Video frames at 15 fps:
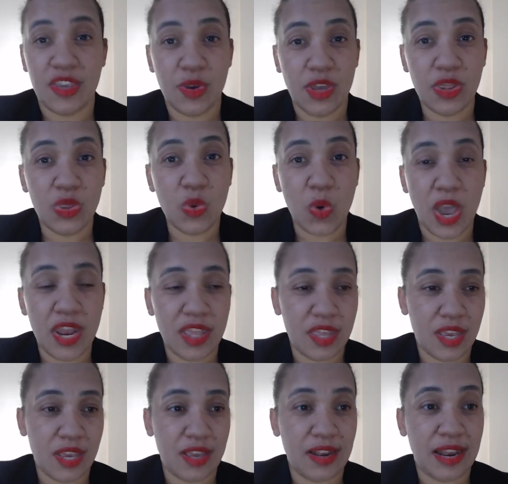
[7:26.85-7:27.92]
You can do
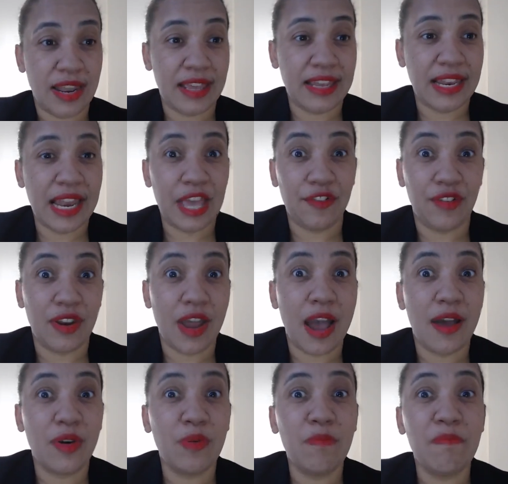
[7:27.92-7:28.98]
anything in your life, and
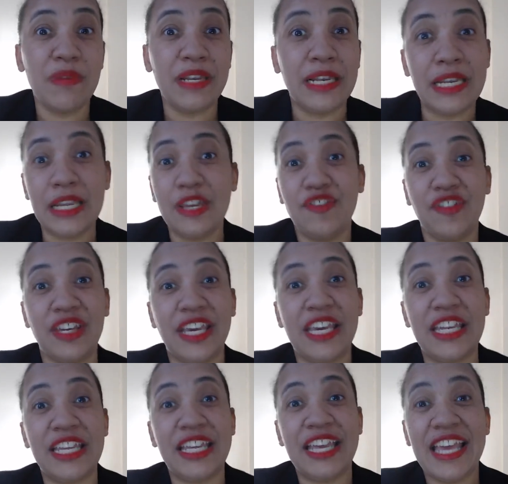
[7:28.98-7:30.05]
I don't believe in
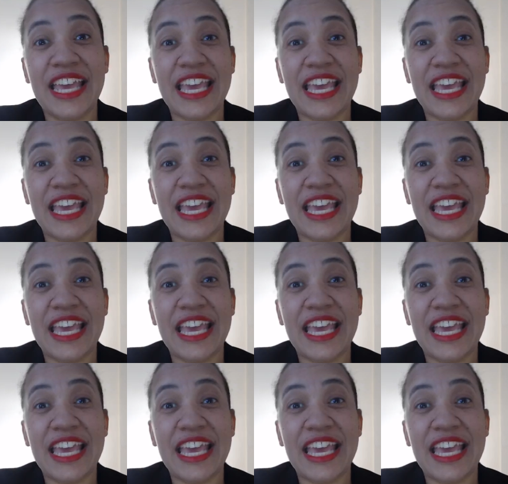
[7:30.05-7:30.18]
any